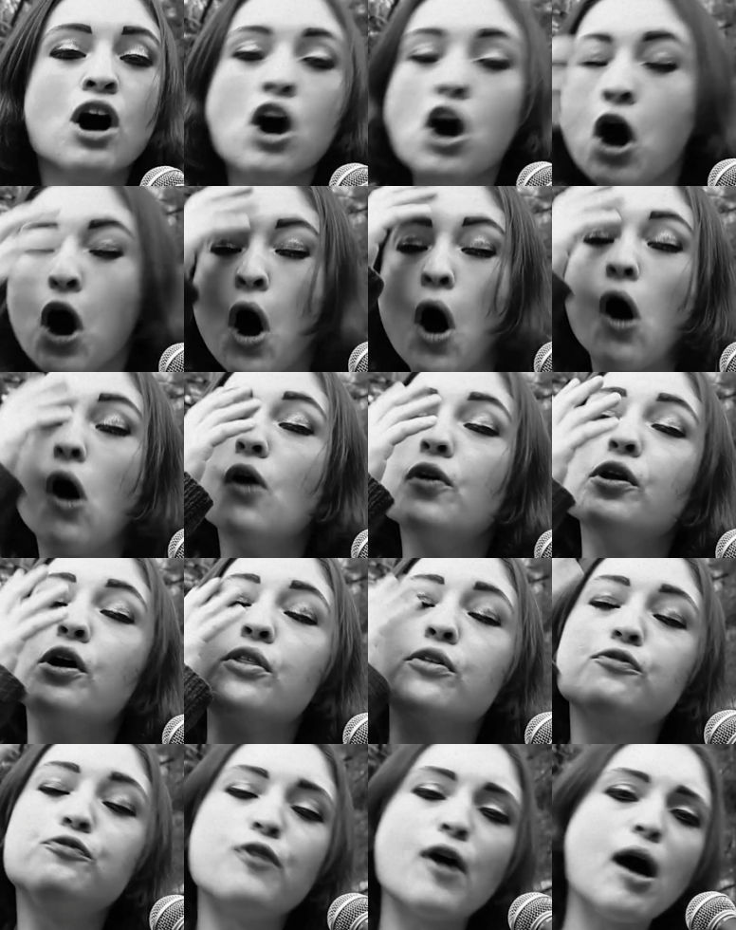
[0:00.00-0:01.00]
oh no,
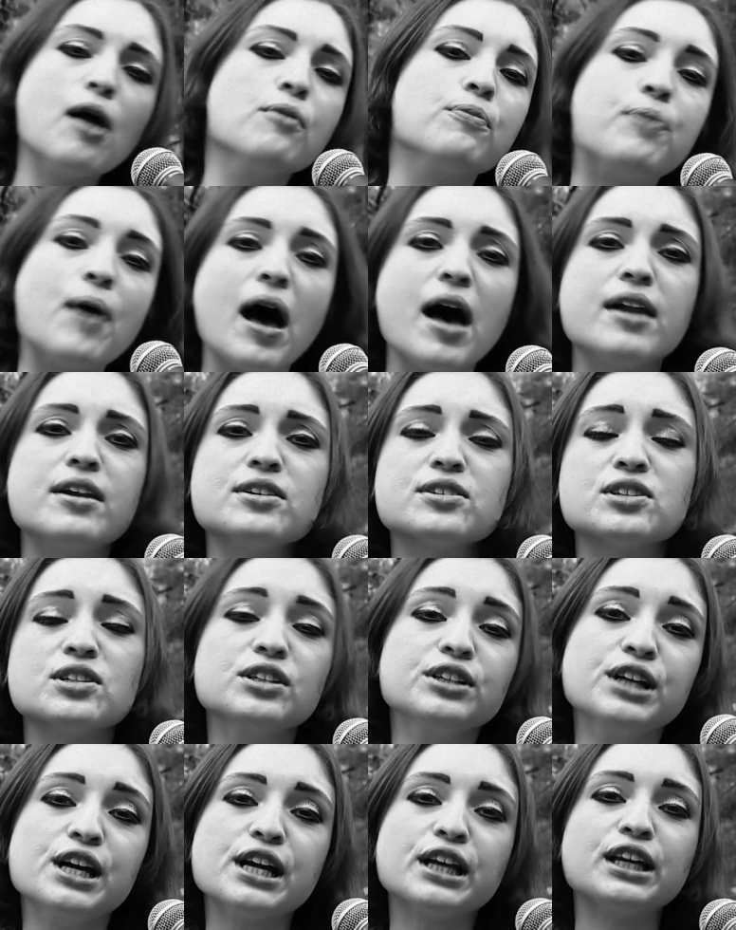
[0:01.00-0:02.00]
the fountain pen isn't
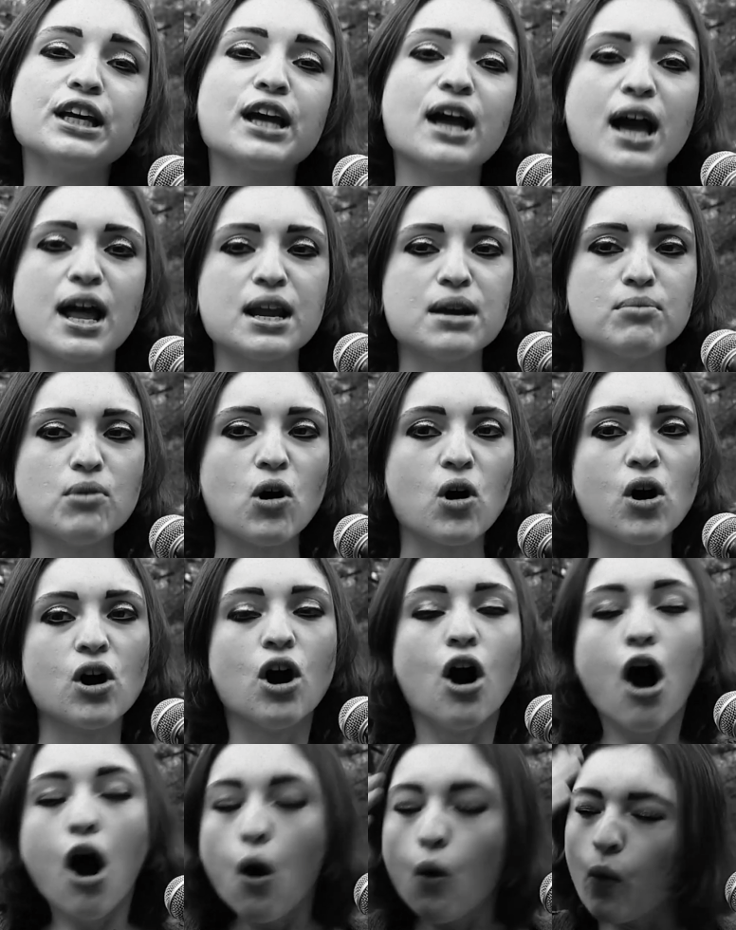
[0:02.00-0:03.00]
leaking anymore.
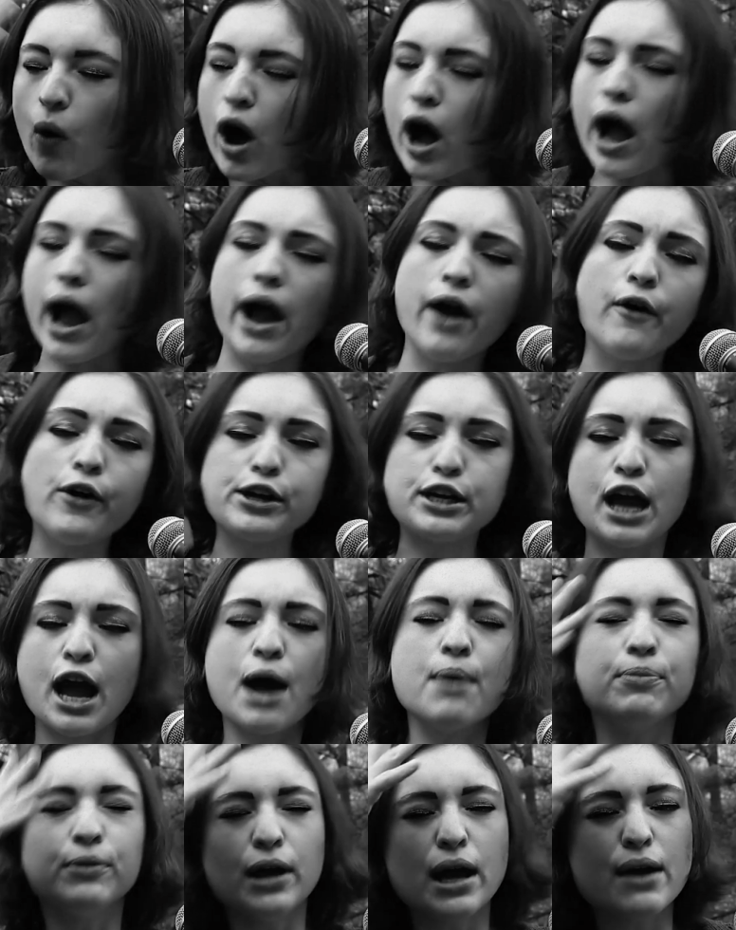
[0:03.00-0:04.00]
Wow, I
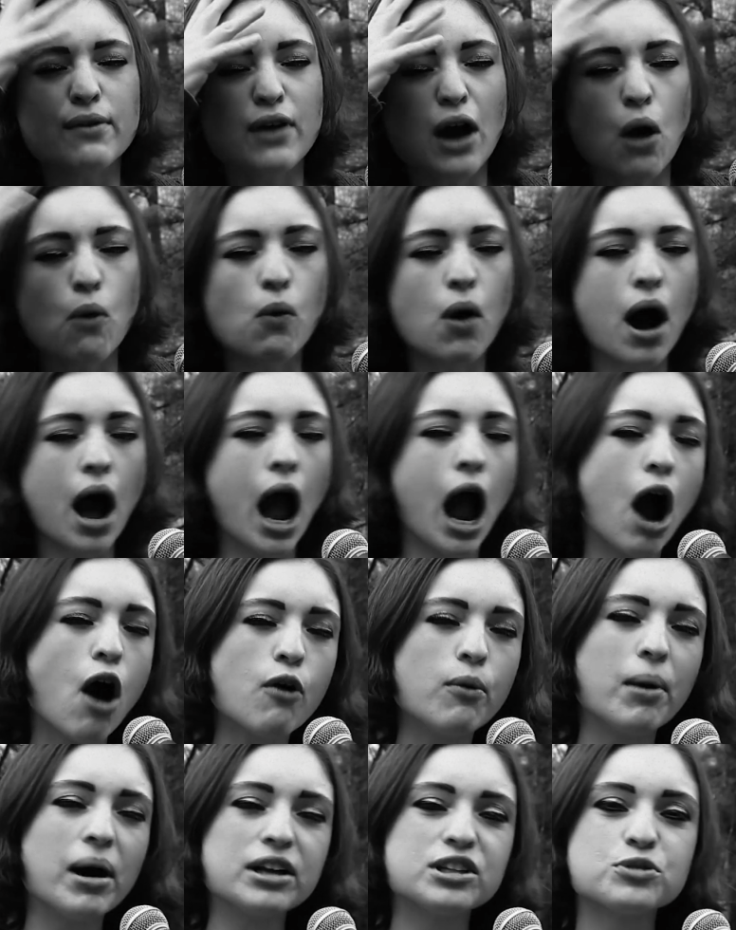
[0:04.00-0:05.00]
can't believe it.
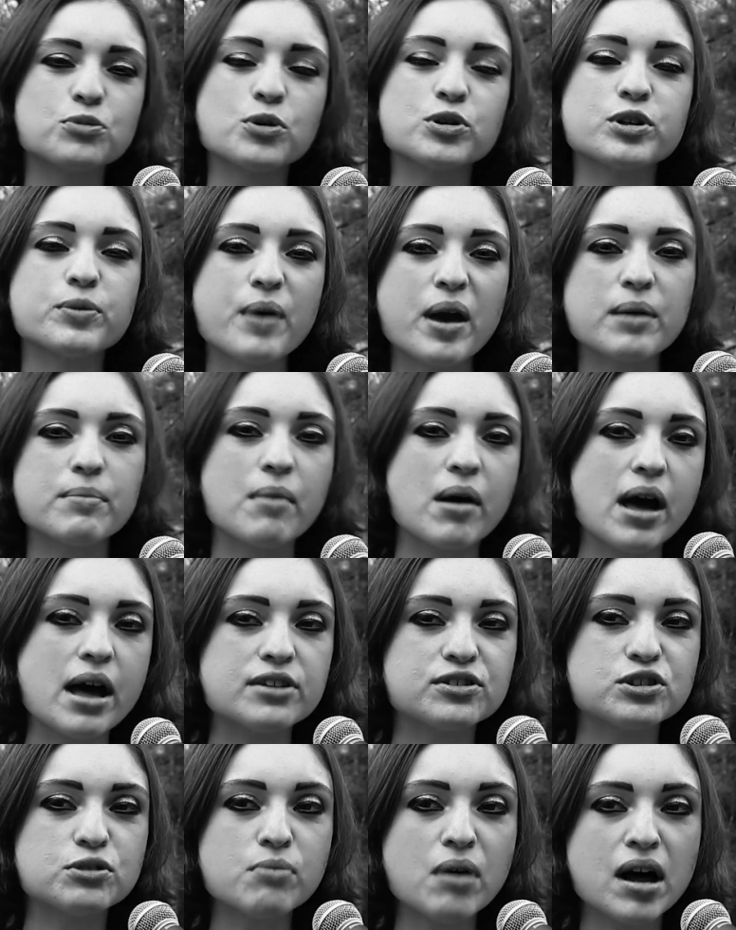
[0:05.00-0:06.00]
How am I supposed to make my
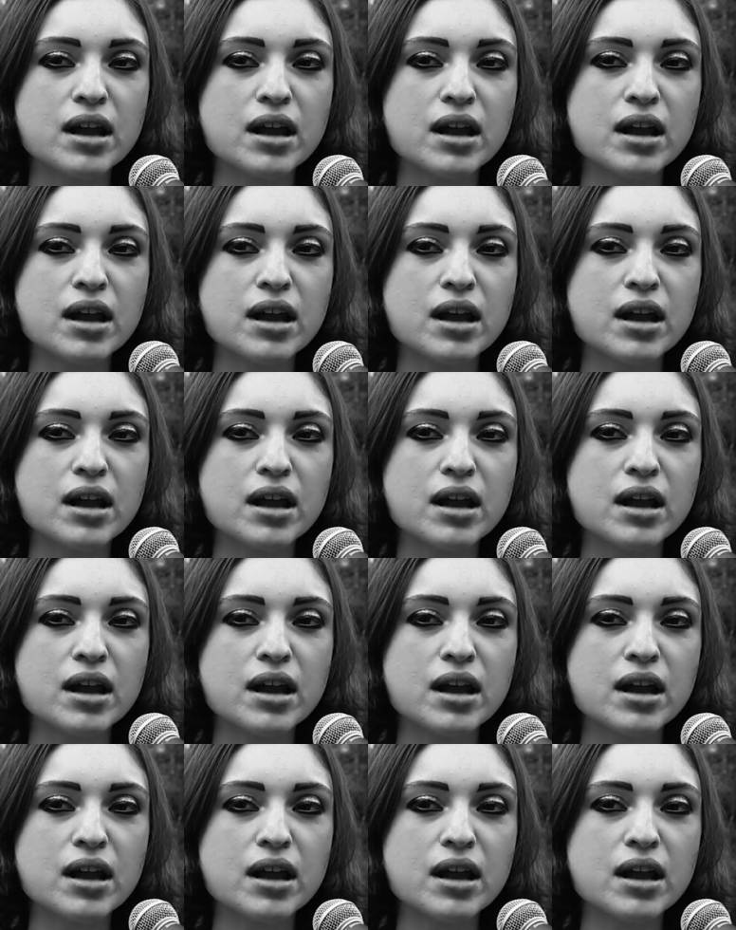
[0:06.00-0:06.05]
ounce of